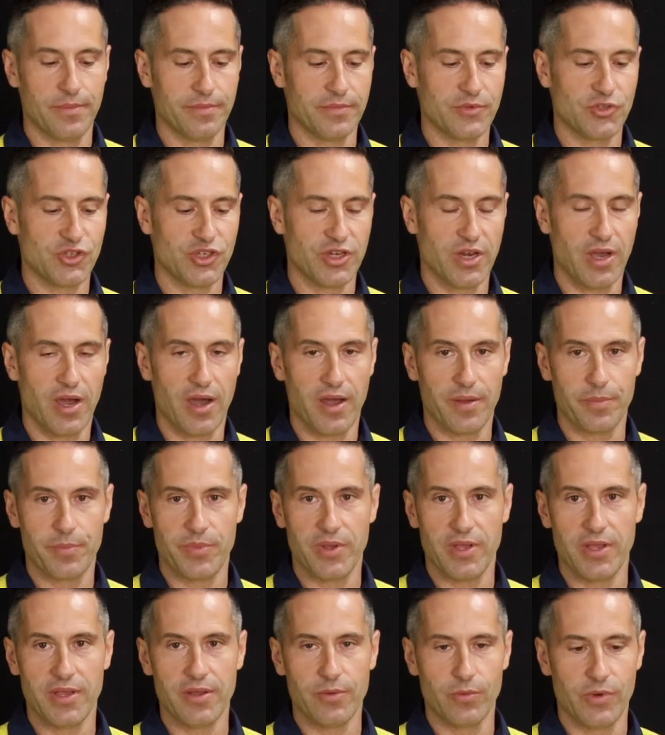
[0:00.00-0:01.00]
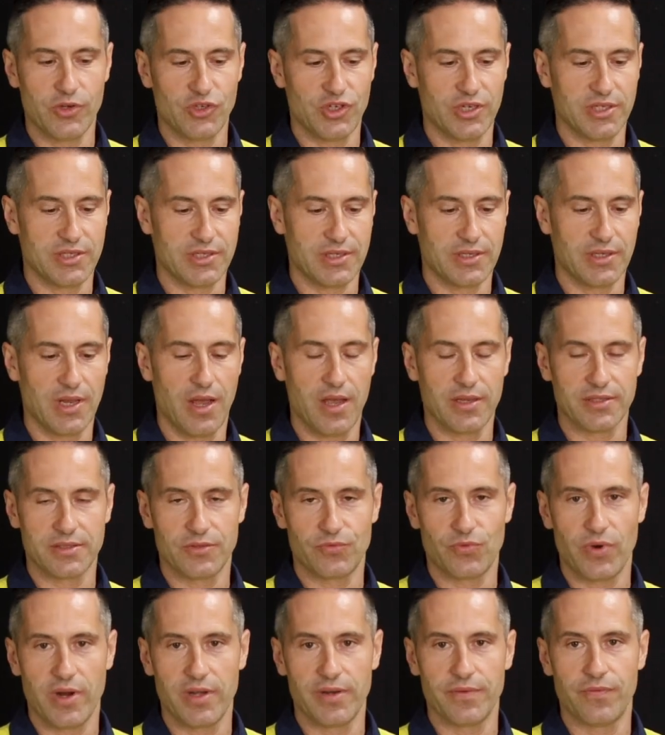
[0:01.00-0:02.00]
jure.p, which is glass
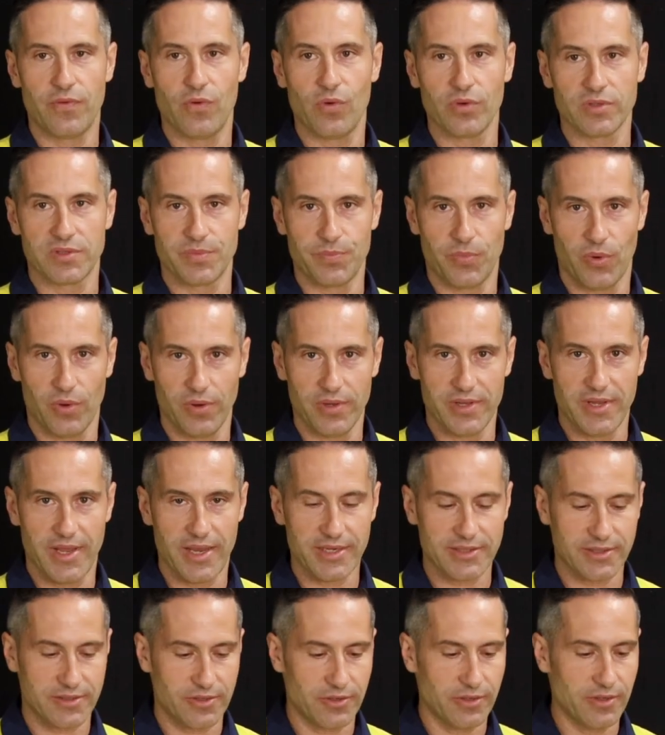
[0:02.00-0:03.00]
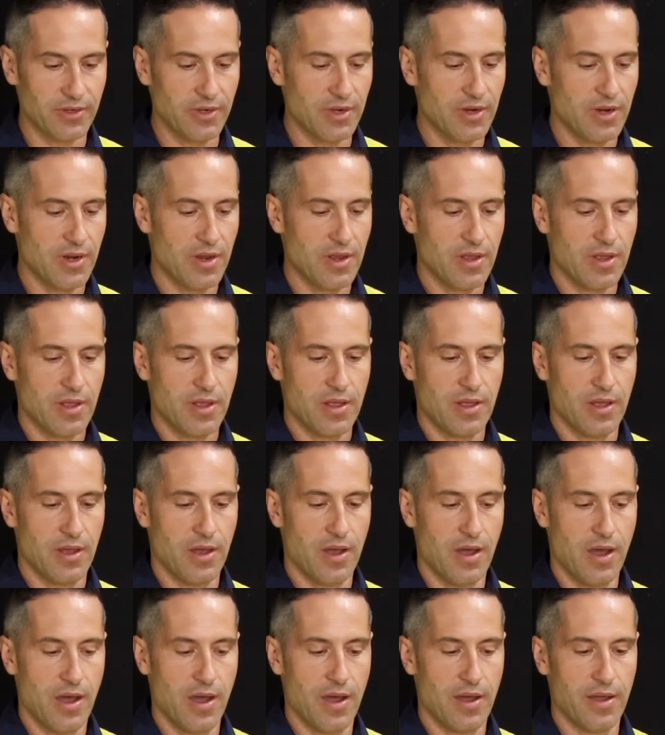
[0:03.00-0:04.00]
reinforced polyester.
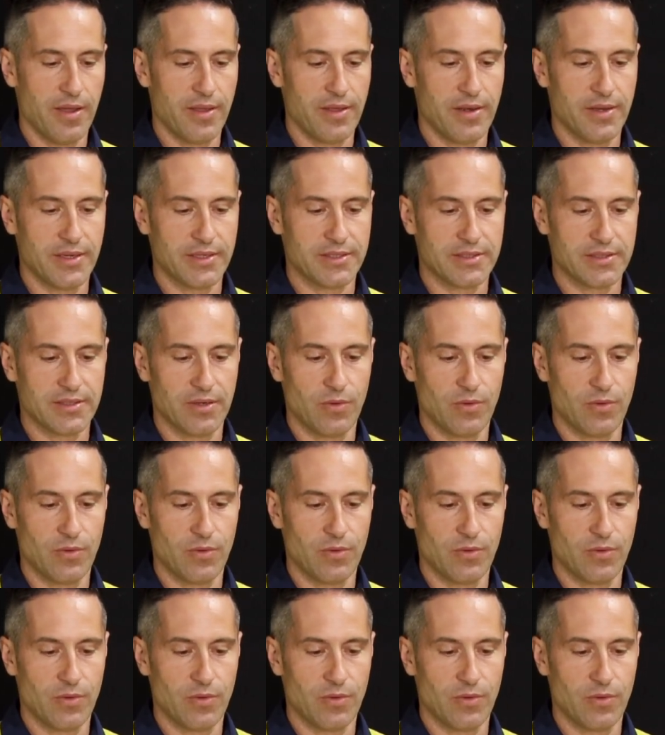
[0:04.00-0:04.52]
It is